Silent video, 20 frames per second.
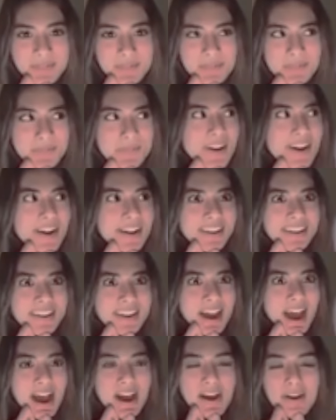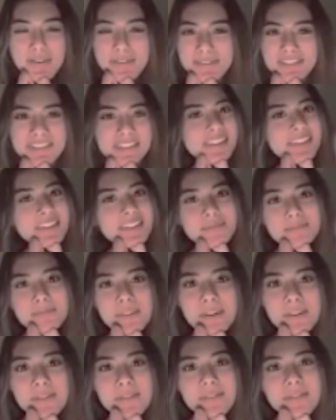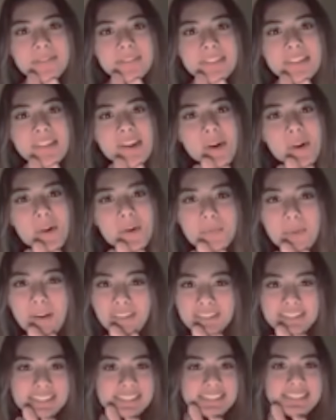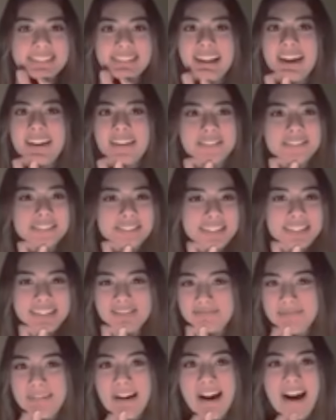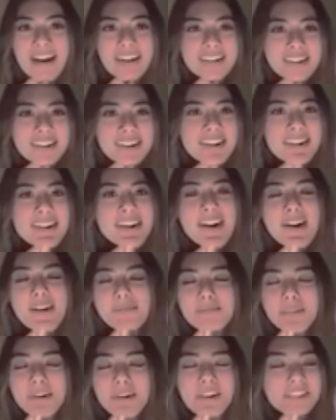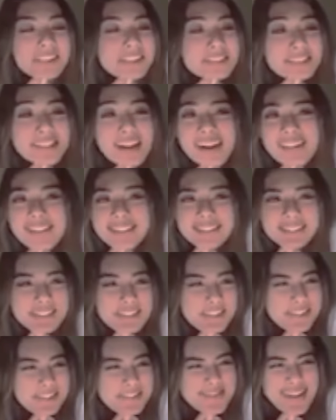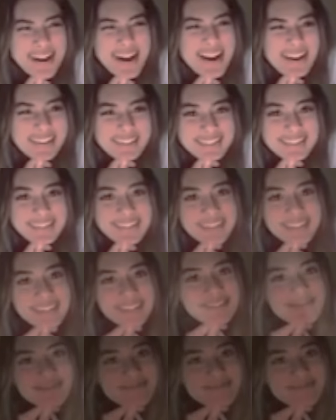What? No, Molly's life didn't matter. Molly lives don't matter.